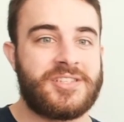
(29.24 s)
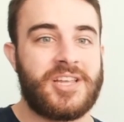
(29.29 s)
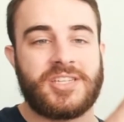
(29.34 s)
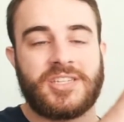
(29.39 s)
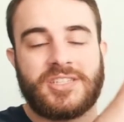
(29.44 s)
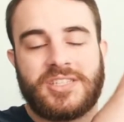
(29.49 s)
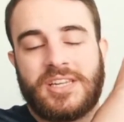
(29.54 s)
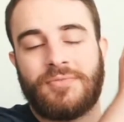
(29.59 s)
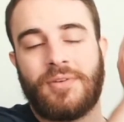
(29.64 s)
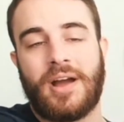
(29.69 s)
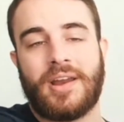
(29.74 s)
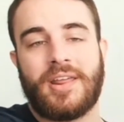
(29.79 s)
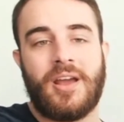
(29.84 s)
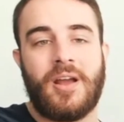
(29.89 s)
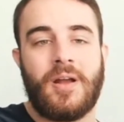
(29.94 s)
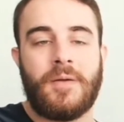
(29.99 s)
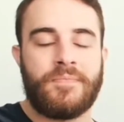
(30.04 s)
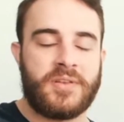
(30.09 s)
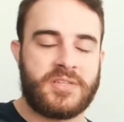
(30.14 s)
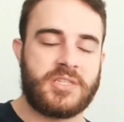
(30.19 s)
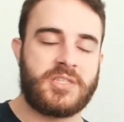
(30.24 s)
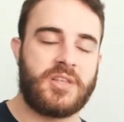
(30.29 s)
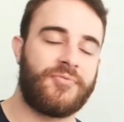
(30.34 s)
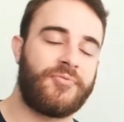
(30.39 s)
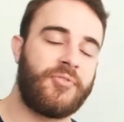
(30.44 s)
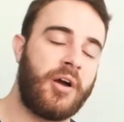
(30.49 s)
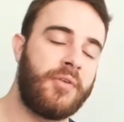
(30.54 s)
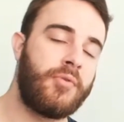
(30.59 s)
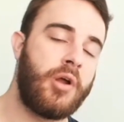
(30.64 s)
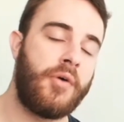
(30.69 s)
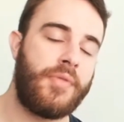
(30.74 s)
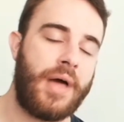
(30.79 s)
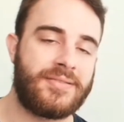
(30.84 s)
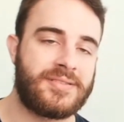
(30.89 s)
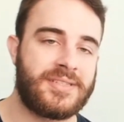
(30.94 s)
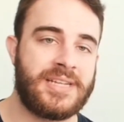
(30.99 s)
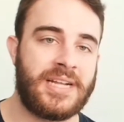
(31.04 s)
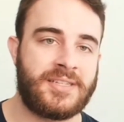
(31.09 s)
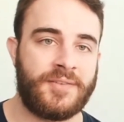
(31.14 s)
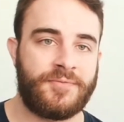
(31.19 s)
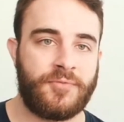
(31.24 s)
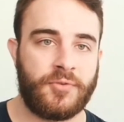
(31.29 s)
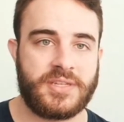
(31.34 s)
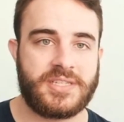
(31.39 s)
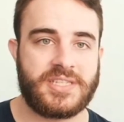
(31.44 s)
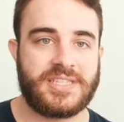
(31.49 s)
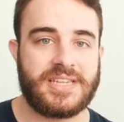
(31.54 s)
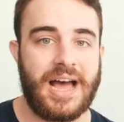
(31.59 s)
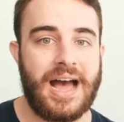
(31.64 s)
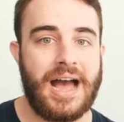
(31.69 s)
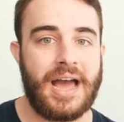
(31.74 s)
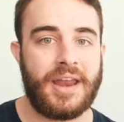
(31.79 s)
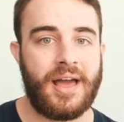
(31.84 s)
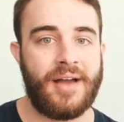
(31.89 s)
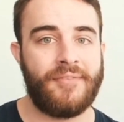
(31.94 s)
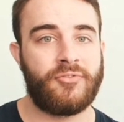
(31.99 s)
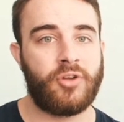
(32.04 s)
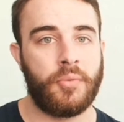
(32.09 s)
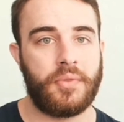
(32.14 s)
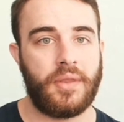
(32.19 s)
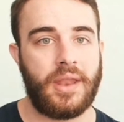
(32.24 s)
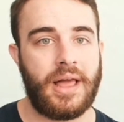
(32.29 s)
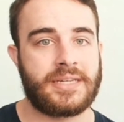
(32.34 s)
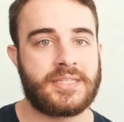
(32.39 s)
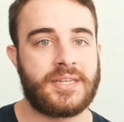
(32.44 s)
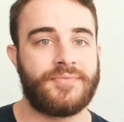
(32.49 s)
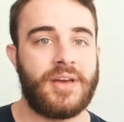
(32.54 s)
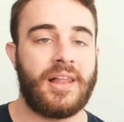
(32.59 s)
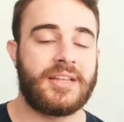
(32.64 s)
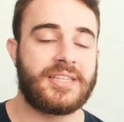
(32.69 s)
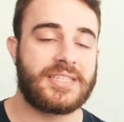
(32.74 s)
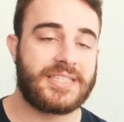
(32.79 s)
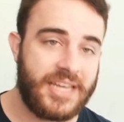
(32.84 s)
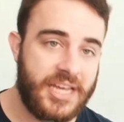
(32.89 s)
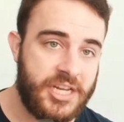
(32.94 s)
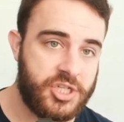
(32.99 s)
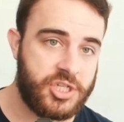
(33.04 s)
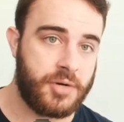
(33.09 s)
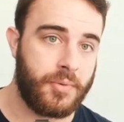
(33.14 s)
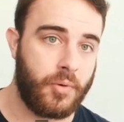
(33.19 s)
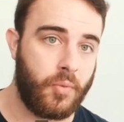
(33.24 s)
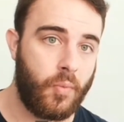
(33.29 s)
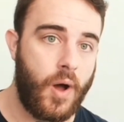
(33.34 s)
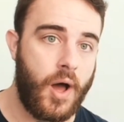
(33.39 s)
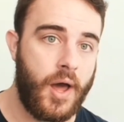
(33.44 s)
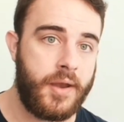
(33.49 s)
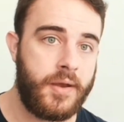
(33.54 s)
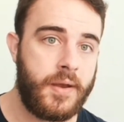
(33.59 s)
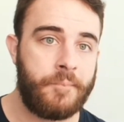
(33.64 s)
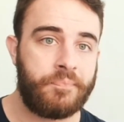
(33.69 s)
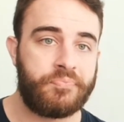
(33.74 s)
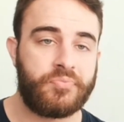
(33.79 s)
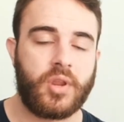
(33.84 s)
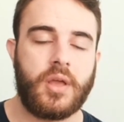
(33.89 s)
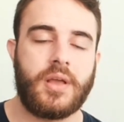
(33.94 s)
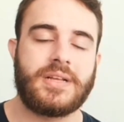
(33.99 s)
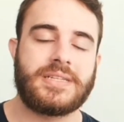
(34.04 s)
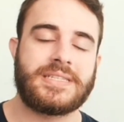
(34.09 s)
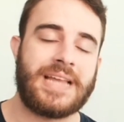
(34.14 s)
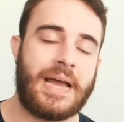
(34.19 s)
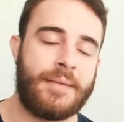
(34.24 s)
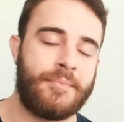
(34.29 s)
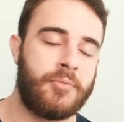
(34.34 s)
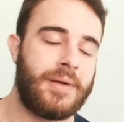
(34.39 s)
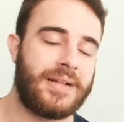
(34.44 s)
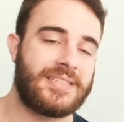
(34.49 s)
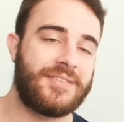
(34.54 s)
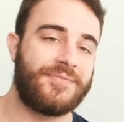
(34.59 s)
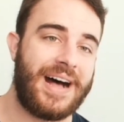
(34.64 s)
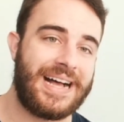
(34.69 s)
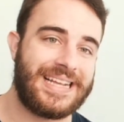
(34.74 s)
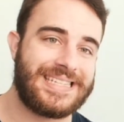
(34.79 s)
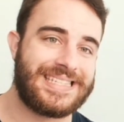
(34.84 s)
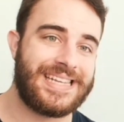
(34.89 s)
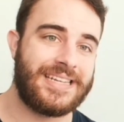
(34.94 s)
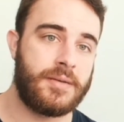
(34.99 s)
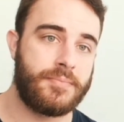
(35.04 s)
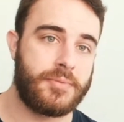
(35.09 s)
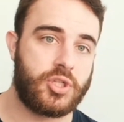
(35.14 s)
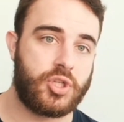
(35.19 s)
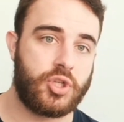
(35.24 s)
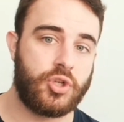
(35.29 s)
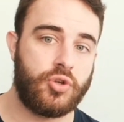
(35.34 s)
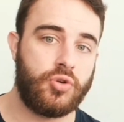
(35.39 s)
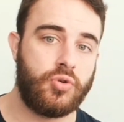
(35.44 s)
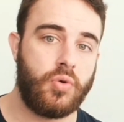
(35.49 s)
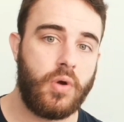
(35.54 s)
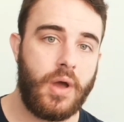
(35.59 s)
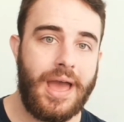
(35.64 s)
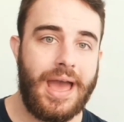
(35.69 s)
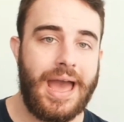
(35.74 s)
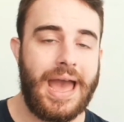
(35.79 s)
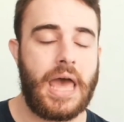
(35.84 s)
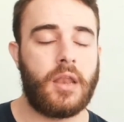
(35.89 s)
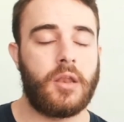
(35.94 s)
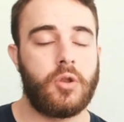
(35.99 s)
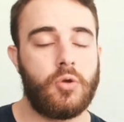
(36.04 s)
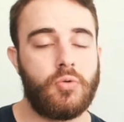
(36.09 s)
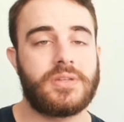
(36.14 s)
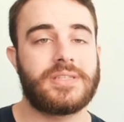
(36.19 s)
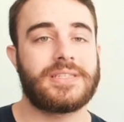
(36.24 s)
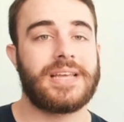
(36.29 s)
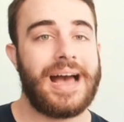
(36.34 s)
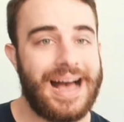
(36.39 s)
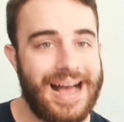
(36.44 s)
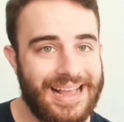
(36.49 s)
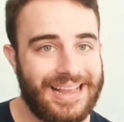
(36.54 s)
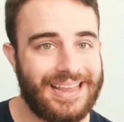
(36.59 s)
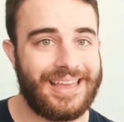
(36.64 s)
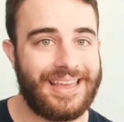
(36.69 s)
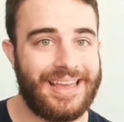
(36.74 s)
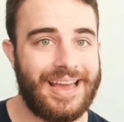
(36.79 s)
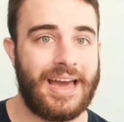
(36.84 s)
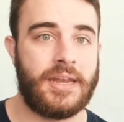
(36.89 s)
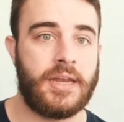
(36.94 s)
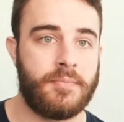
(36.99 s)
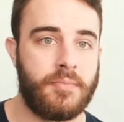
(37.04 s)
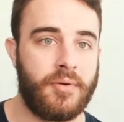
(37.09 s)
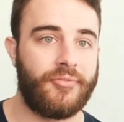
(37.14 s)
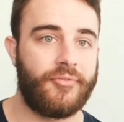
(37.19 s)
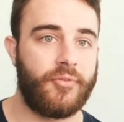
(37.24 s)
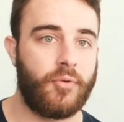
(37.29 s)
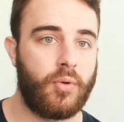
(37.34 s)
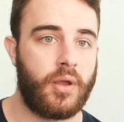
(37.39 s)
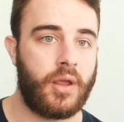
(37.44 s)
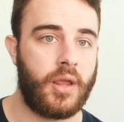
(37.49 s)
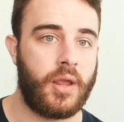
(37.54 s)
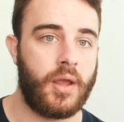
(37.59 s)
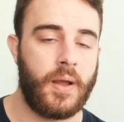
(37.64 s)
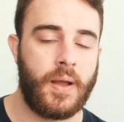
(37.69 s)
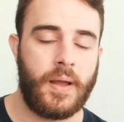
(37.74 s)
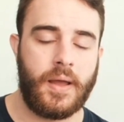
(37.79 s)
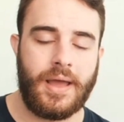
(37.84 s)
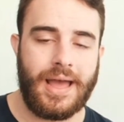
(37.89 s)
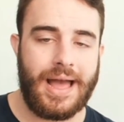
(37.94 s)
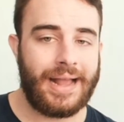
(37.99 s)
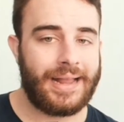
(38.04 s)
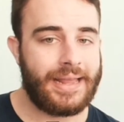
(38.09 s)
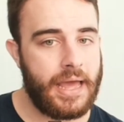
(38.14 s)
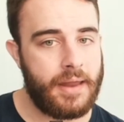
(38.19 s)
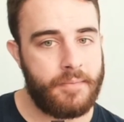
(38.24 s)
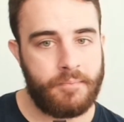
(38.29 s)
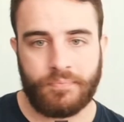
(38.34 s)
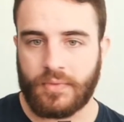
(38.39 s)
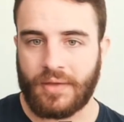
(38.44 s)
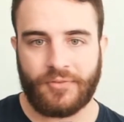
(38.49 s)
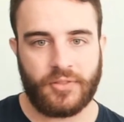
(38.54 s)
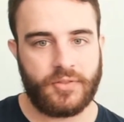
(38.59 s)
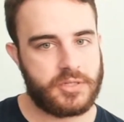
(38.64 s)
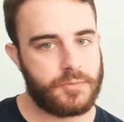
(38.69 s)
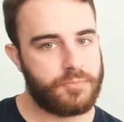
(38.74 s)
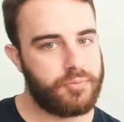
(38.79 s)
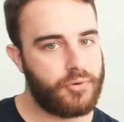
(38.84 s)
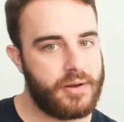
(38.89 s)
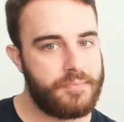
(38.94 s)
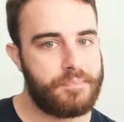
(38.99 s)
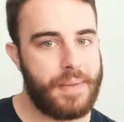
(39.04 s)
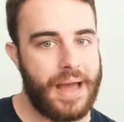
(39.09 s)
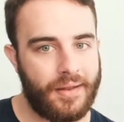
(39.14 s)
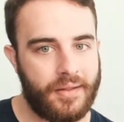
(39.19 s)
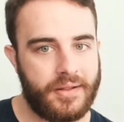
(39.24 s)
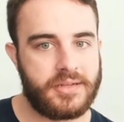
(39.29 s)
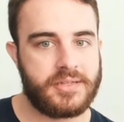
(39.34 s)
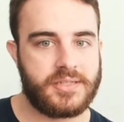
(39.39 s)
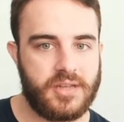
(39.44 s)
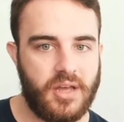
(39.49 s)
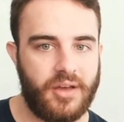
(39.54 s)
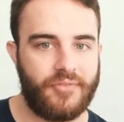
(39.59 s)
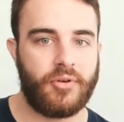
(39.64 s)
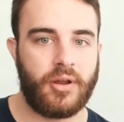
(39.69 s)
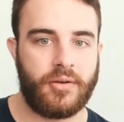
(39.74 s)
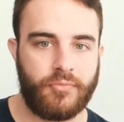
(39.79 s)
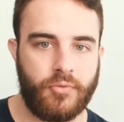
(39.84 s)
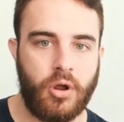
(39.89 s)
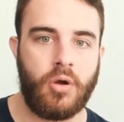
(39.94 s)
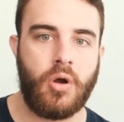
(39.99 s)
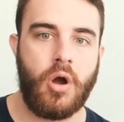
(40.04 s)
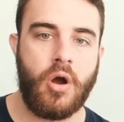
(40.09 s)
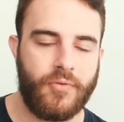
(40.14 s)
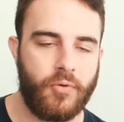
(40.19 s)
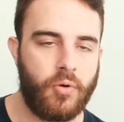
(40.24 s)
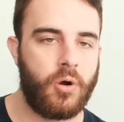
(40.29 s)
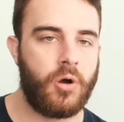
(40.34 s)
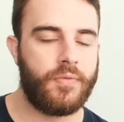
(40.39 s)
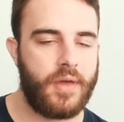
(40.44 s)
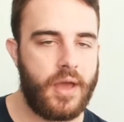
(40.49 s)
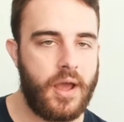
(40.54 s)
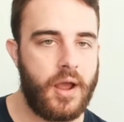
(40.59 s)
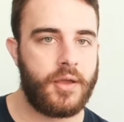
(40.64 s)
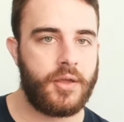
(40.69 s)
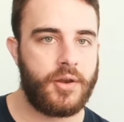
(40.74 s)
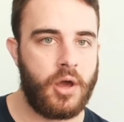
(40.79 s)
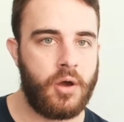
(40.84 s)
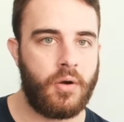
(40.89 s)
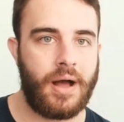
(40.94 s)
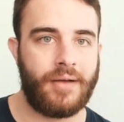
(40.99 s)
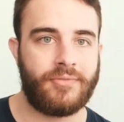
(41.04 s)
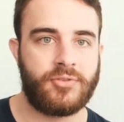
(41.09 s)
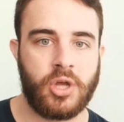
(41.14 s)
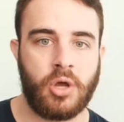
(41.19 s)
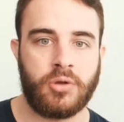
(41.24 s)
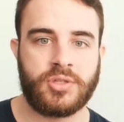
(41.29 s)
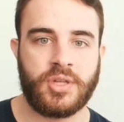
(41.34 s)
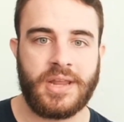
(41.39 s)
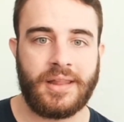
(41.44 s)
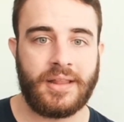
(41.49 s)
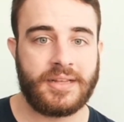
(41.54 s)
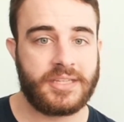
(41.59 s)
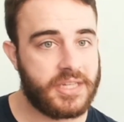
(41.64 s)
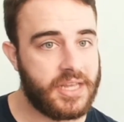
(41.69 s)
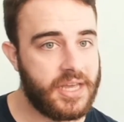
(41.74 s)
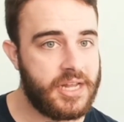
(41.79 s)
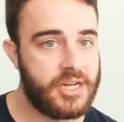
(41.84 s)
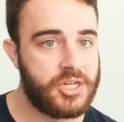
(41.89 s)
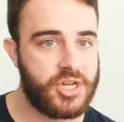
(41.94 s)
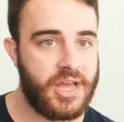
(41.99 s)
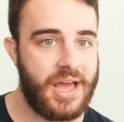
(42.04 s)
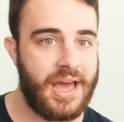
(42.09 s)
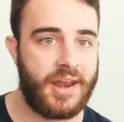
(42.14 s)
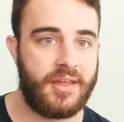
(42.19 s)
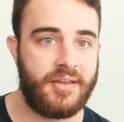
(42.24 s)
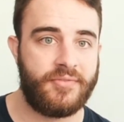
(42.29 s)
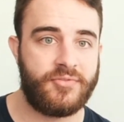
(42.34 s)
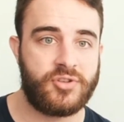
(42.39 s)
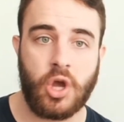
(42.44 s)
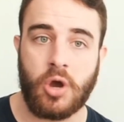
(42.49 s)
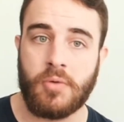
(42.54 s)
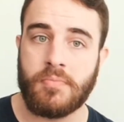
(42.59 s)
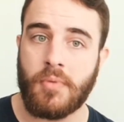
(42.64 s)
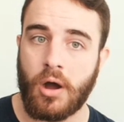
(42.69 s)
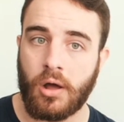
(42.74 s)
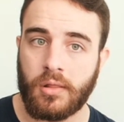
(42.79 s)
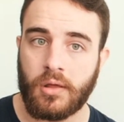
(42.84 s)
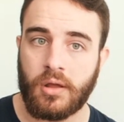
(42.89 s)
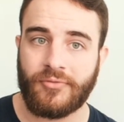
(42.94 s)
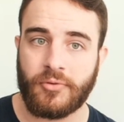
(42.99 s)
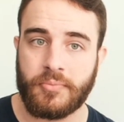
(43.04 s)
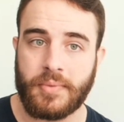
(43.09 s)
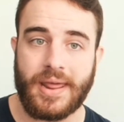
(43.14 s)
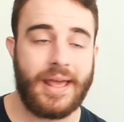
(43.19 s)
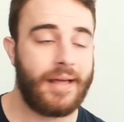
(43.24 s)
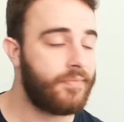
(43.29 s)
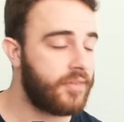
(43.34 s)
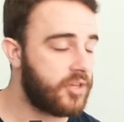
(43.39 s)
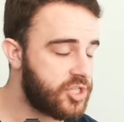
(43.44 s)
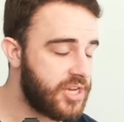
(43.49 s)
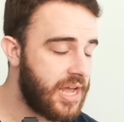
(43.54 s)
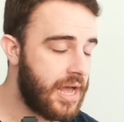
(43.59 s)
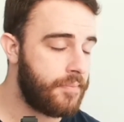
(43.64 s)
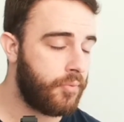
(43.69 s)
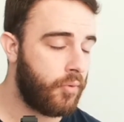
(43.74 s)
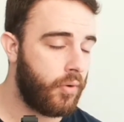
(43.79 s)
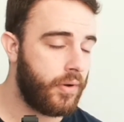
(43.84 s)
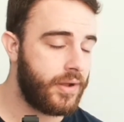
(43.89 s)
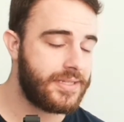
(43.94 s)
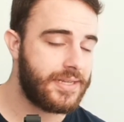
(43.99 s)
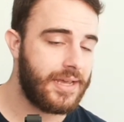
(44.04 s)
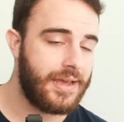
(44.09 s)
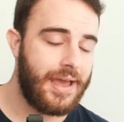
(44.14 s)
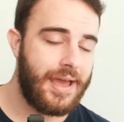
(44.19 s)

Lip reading: as you can see right here, this is the front row that I've selected for this side. I've gone the likes of Ellis Ginge, number 1, Simon Matavasi at number 2, and Luke Tanguy at number 3. Again, I think it's a pretty balanced front row overall there. You know, I've chosen Ellis Ginge ahead of Joe Mahler from an English standpoint,